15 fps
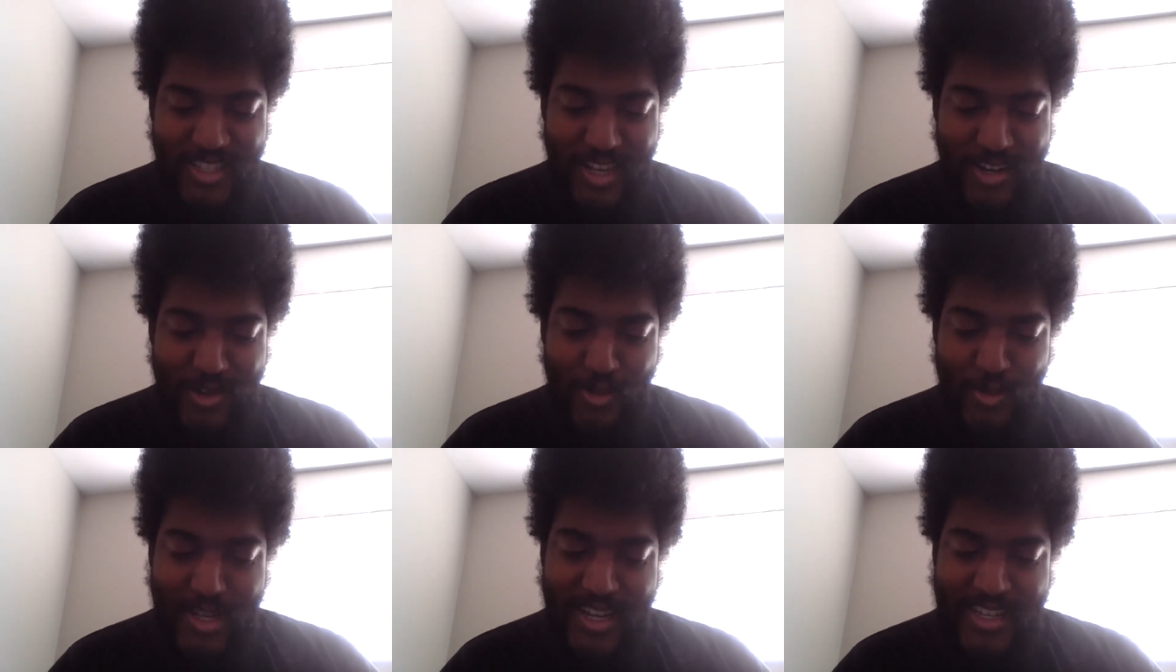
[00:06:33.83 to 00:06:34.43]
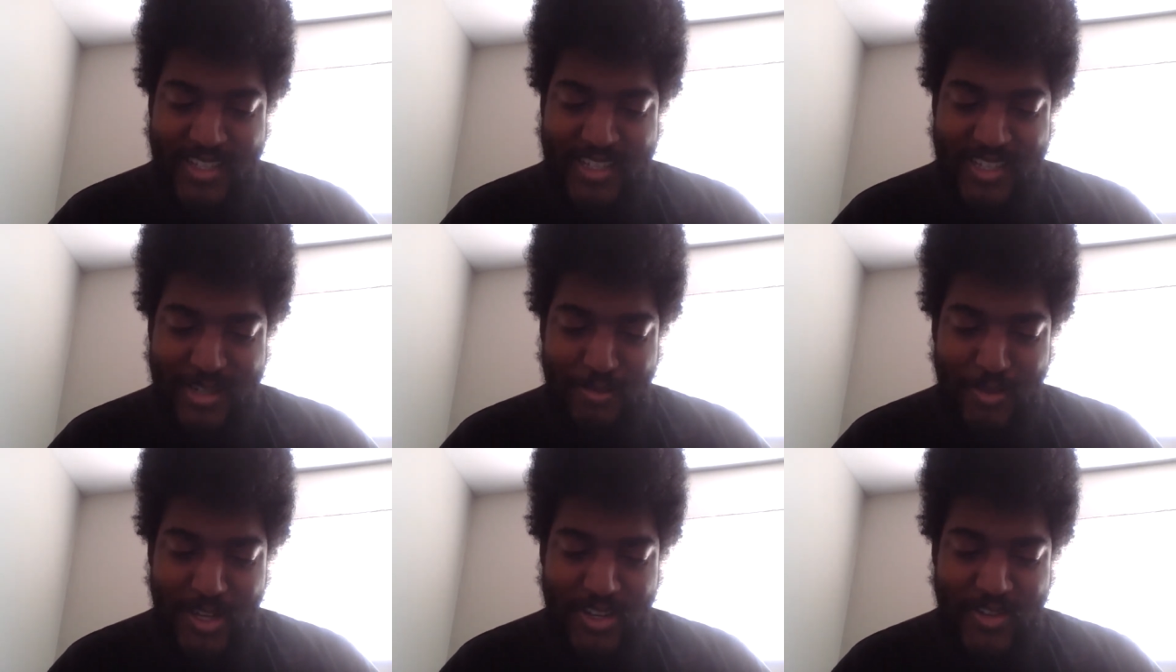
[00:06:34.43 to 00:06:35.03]
I don't know why I said
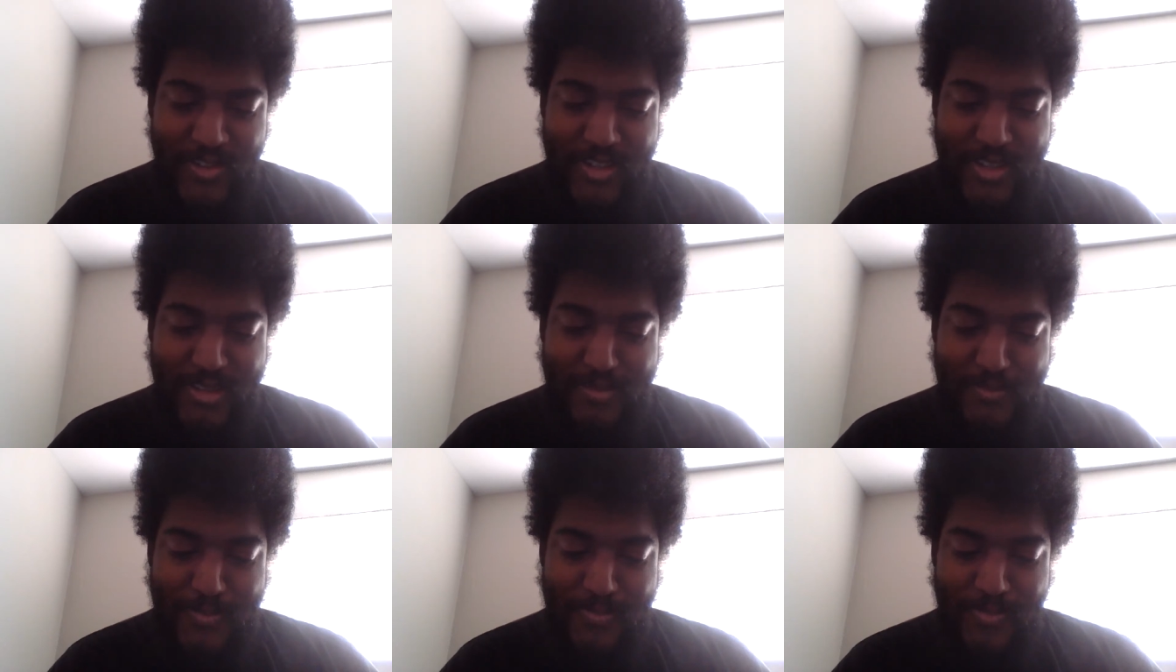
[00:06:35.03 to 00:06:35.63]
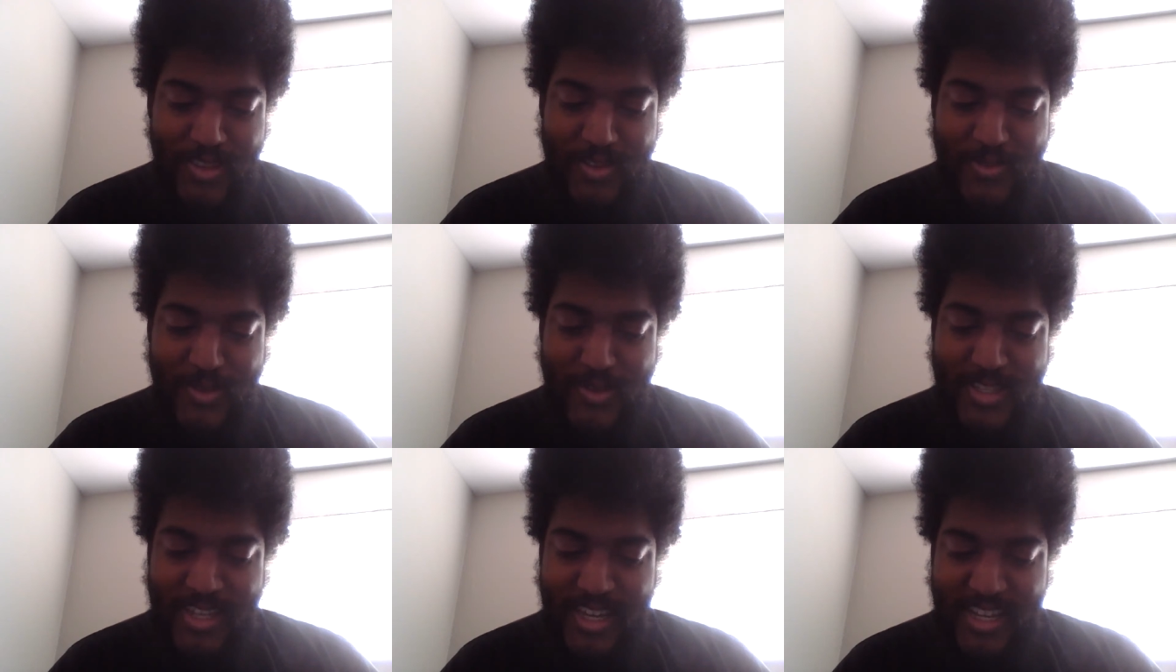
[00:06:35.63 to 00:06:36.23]
the Patriots for
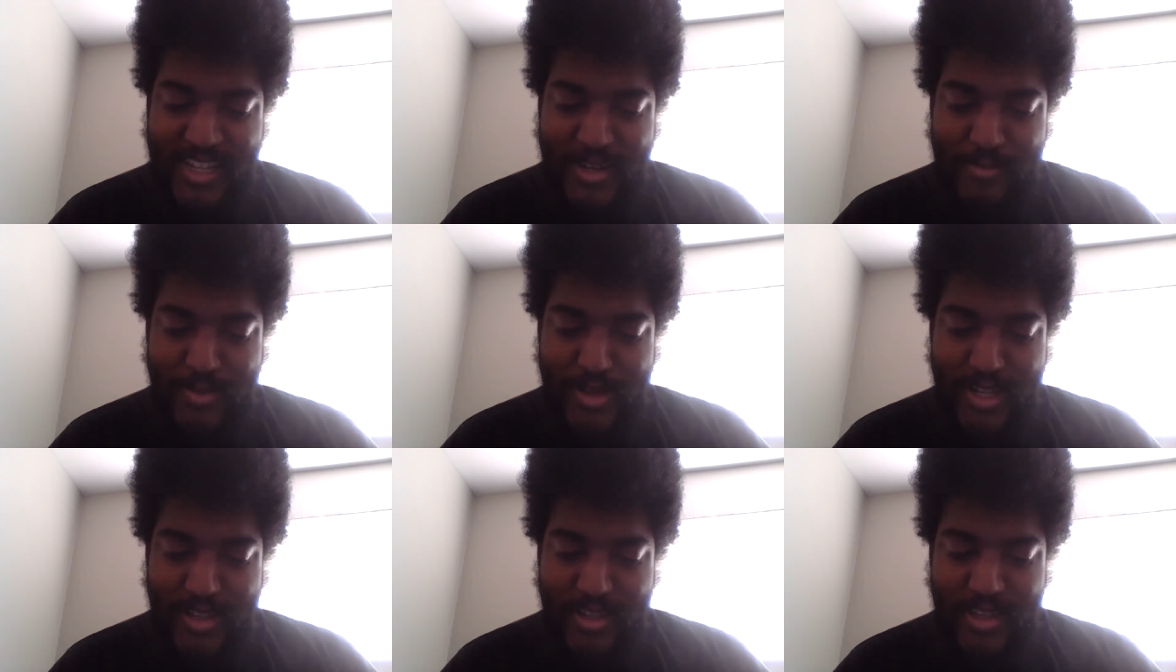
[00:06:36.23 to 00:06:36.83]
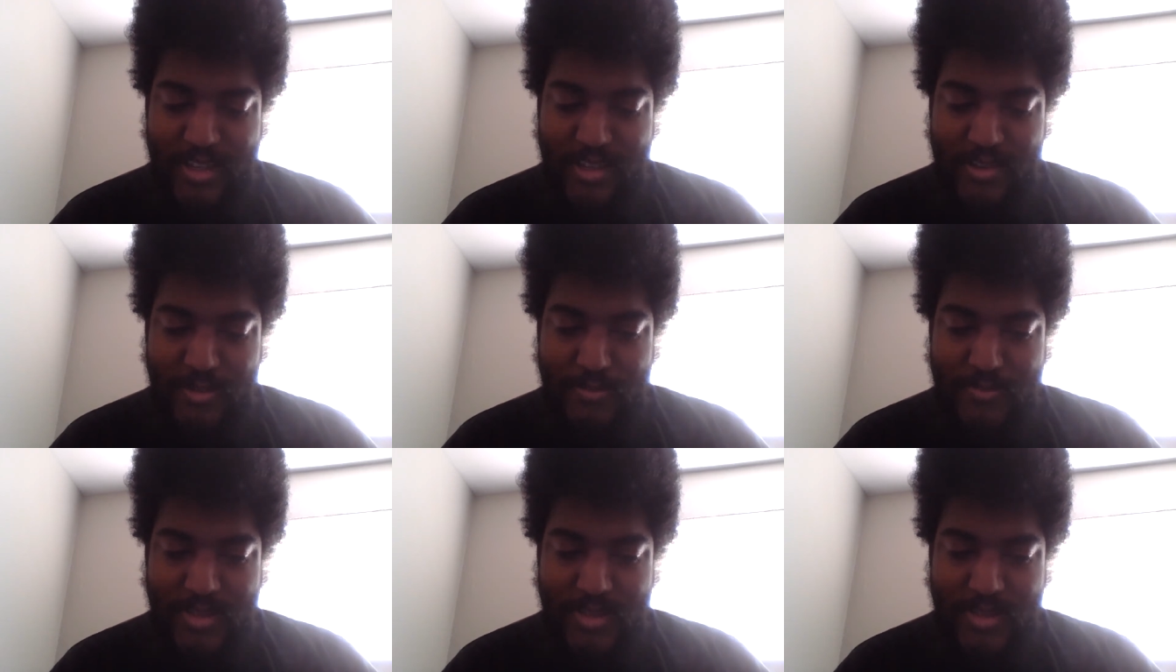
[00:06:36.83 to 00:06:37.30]
a second there, but you know,